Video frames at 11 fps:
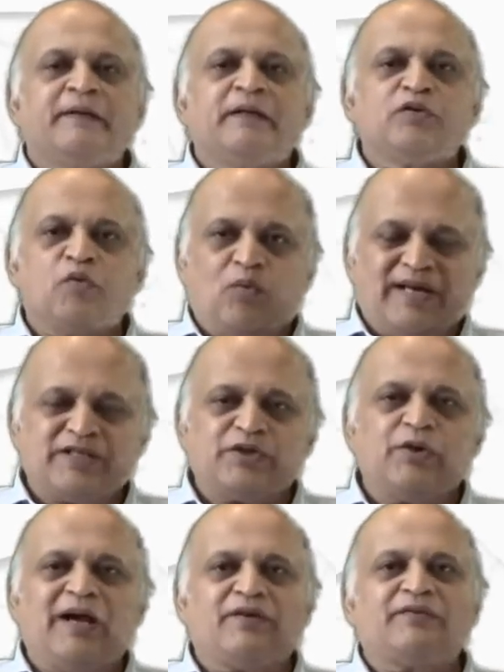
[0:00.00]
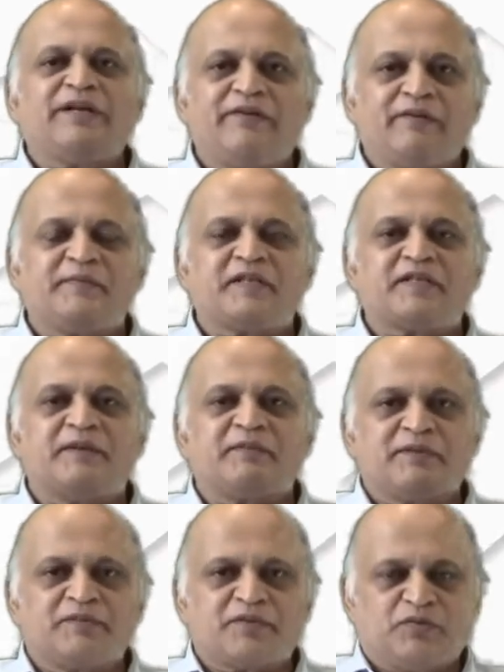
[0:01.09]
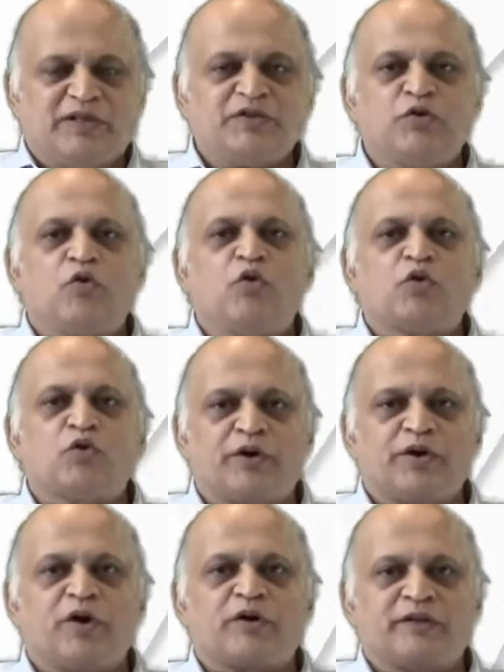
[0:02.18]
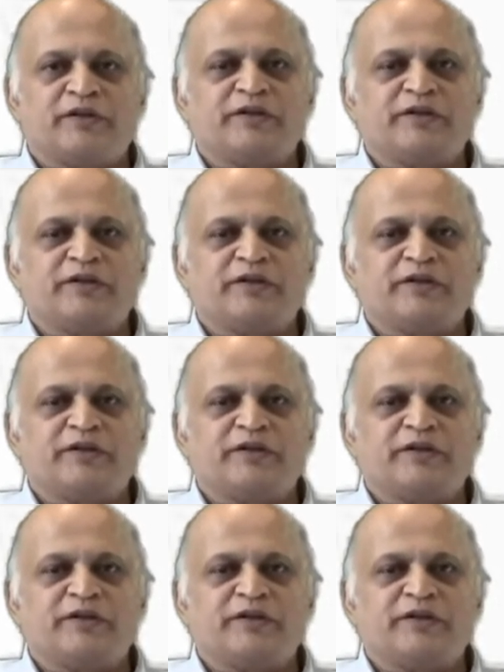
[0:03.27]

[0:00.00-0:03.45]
So once you have developed these symptoms, once you go to a doctor,